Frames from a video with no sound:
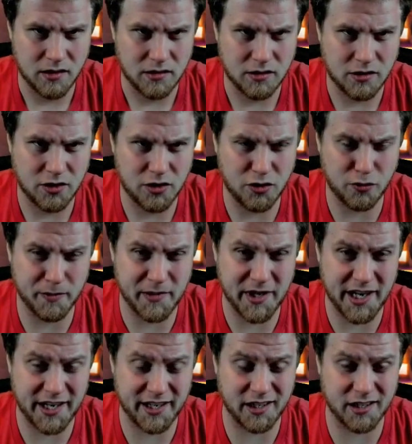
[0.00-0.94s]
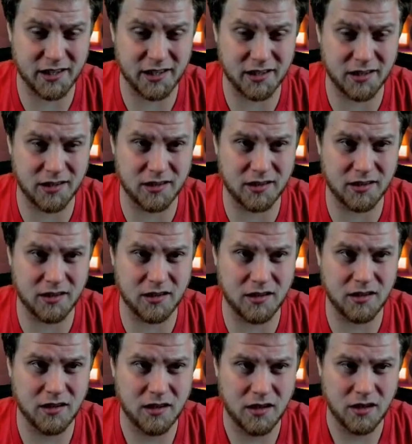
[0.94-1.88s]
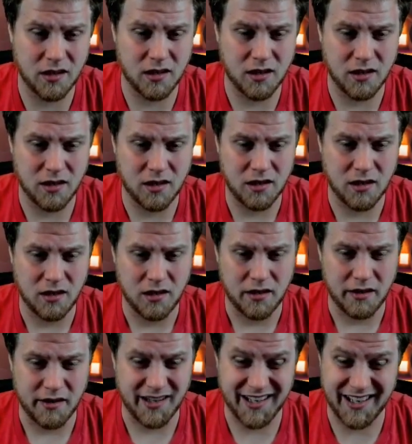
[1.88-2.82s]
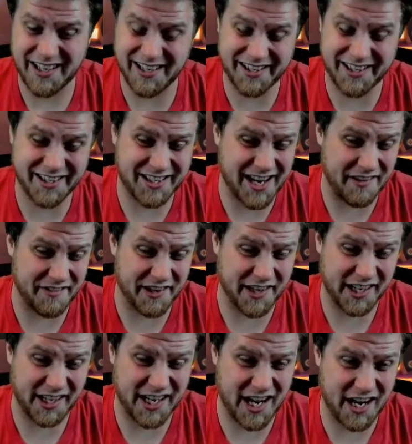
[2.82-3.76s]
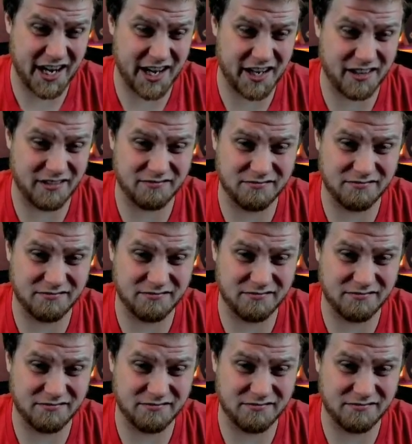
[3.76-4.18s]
2 mana. Can just have a negate.